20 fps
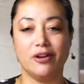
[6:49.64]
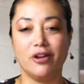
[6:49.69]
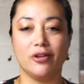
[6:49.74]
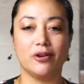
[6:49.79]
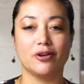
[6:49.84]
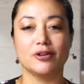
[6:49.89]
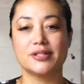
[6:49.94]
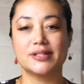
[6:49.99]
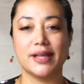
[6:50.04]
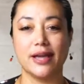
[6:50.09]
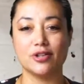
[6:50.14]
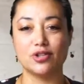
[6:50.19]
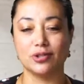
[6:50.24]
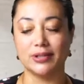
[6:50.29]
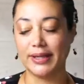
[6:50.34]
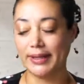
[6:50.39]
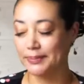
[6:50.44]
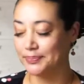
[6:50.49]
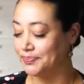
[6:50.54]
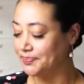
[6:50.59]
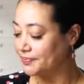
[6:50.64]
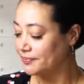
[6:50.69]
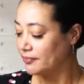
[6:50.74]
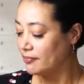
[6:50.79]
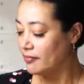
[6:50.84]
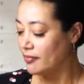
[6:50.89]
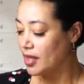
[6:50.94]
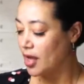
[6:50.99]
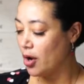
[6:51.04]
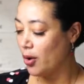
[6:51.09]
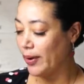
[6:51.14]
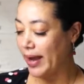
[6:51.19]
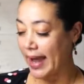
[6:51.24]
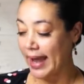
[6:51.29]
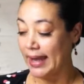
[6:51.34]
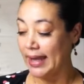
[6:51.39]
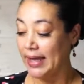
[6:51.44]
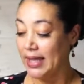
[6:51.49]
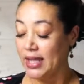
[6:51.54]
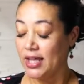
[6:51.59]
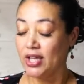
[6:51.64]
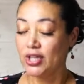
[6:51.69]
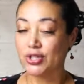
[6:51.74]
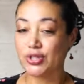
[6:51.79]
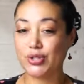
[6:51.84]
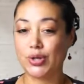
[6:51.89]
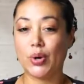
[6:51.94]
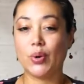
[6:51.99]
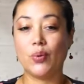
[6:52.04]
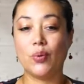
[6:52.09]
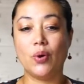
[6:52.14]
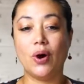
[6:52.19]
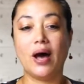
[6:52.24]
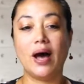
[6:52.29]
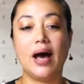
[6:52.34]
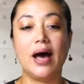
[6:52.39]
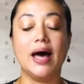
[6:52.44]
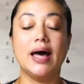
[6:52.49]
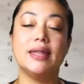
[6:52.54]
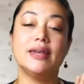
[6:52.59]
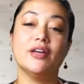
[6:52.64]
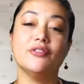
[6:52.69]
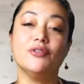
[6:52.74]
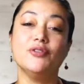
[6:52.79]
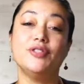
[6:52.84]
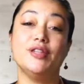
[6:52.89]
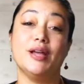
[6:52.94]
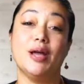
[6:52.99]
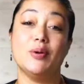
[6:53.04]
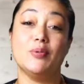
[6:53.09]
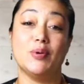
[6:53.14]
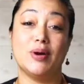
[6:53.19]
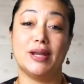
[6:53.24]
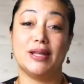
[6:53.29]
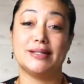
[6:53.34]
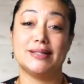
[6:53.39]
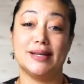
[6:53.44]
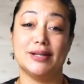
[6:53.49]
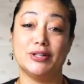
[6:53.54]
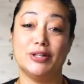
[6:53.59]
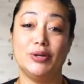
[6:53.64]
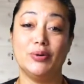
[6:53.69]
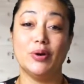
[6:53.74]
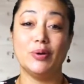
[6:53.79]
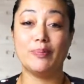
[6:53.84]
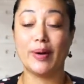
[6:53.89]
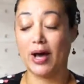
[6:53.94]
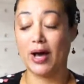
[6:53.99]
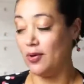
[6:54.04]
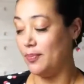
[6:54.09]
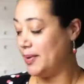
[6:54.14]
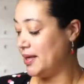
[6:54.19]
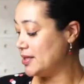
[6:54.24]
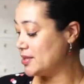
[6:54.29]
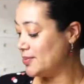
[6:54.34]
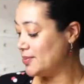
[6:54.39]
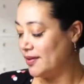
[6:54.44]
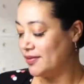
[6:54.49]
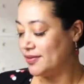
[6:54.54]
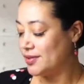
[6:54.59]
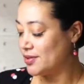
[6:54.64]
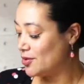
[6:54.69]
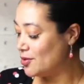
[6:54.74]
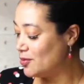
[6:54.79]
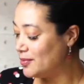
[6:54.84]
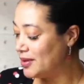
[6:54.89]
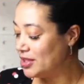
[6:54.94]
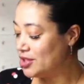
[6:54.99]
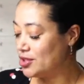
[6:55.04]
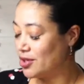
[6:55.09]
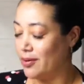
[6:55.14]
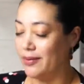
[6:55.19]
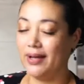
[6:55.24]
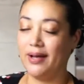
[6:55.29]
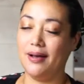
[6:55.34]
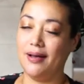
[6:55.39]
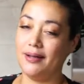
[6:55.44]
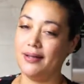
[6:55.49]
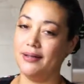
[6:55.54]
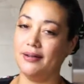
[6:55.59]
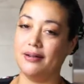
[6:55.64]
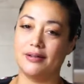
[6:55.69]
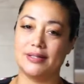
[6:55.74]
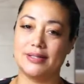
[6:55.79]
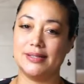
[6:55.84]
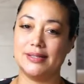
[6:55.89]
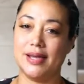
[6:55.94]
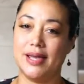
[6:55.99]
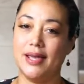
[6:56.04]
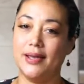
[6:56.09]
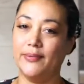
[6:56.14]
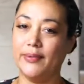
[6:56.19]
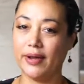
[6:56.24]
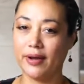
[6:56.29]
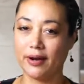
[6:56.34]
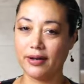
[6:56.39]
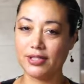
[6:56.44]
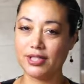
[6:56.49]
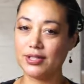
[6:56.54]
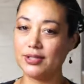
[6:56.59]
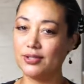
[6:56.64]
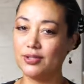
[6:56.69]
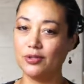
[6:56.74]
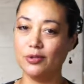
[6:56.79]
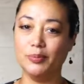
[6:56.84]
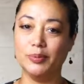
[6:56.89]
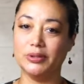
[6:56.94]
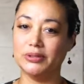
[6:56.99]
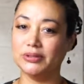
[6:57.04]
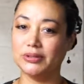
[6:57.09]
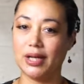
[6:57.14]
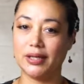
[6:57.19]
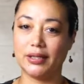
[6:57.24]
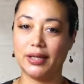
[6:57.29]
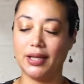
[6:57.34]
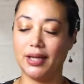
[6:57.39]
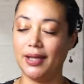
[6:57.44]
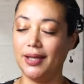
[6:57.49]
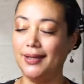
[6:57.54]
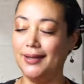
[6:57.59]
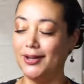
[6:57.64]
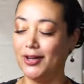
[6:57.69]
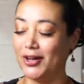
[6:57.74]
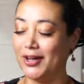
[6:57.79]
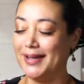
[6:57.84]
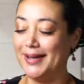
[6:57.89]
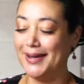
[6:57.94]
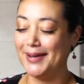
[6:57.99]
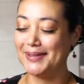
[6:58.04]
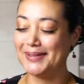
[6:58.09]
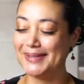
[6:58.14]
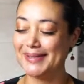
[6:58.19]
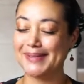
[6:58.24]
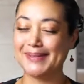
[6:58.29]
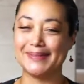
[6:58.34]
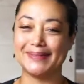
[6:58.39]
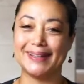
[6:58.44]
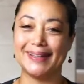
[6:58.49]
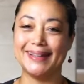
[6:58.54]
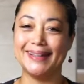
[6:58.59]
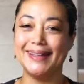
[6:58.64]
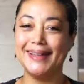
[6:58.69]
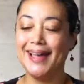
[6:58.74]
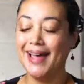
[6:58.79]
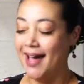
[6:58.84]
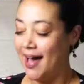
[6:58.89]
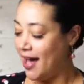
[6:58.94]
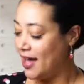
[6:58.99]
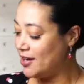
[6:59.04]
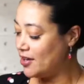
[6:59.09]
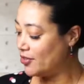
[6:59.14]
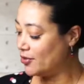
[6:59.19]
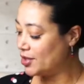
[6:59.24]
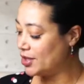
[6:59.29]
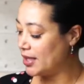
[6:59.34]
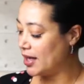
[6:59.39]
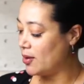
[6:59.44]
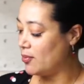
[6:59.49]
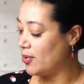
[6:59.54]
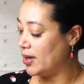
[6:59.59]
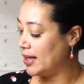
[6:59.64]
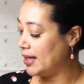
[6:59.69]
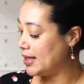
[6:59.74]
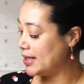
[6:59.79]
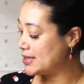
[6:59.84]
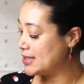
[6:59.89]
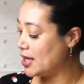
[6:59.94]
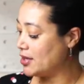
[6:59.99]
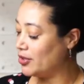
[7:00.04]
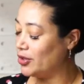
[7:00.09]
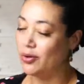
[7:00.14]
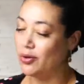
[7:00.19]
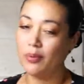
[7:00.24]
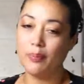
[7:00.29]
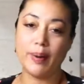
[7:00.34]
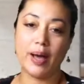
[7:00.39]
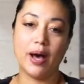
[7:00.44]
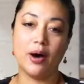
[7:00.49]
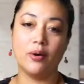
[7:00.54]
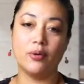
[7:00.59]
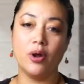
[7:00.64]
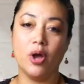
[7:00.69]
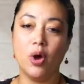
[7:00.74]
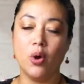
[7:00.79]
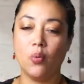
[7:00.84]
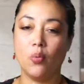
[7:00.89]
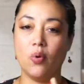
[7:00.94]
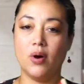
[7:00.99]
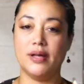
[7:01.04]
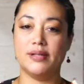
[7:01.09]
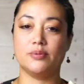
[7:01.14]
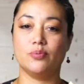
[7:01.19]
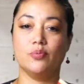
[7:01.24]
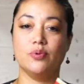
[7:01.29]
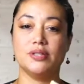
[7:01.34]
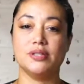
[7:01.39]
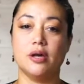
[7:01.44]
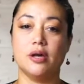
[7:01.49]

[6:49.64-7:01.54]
in on our scheduling. Okay, so another thing I want to tell you about, because we have so much going on in our state, we are just super lucky here in Arizona. Another thing I wanted to tell you about was